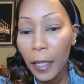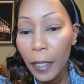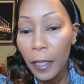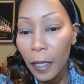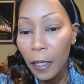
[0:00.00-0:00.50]

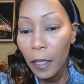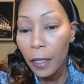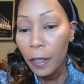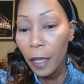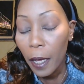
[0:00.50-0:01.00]
a
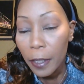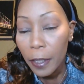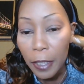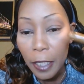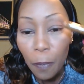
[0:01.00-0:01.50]

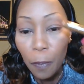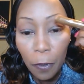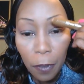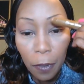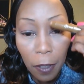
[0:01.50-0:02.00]

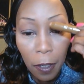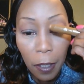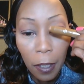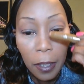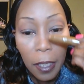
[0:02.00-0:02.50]
deeper
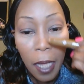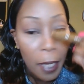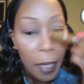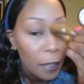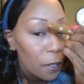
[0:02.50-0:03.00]

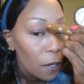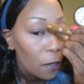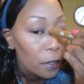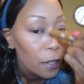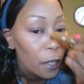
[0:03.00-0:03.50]
line
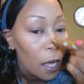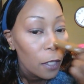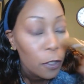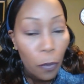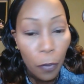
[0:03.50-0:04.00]
to
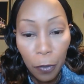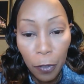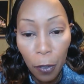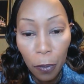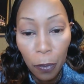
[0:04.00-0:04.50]
contour
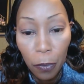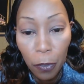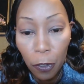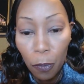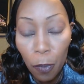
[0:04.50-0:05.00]
your
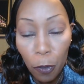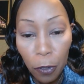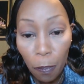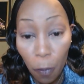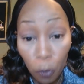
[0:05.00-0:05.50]
nose, you
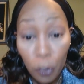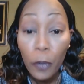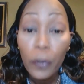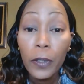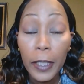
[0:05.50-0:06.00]
most
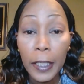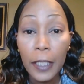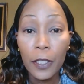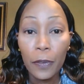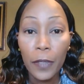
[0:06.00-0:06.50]
certainly
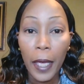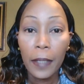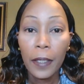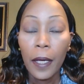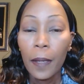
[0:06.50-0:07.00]
can do that.